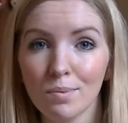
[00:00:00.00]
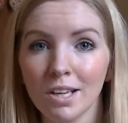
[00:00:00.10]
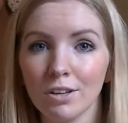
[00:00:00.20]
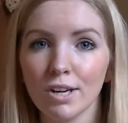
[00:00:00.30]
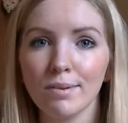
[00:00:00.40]

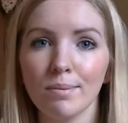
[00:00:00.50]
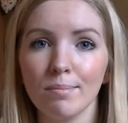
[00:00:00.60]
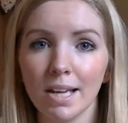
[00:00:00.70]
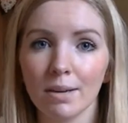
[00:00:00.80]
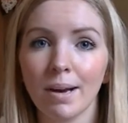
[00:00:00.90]
something to try and
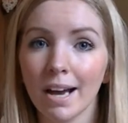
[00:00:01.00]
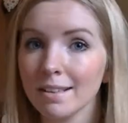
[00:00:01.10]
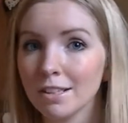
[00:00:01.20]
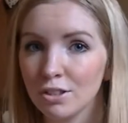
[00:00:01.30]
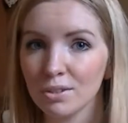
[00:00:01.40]
make my
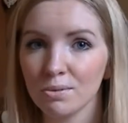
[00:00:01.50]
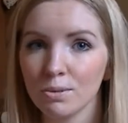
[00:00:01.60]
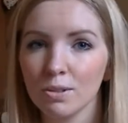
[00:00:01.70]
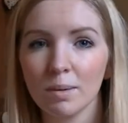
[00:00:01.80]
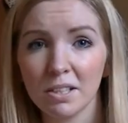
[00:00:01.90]
eyelashes
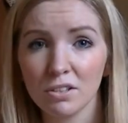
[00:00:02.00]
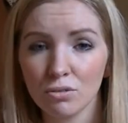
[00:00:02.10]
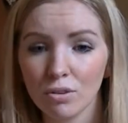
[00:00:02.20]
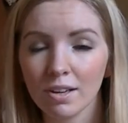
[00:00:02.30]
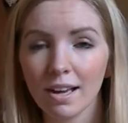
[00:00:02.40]
grow a bit
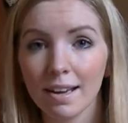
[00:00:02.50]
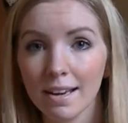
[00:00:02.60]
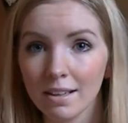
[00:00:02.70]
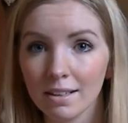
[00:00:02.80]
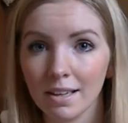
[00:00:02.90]
stronger and
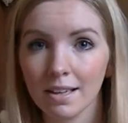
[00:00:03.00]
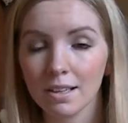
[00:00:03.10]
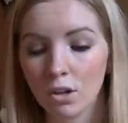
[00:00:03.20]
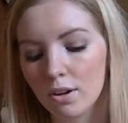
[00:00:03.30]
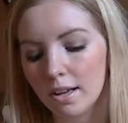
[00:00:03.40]
healthier and
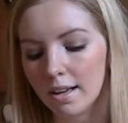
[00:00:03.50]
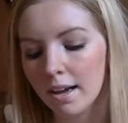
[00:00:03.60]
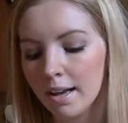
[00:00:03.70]
longer,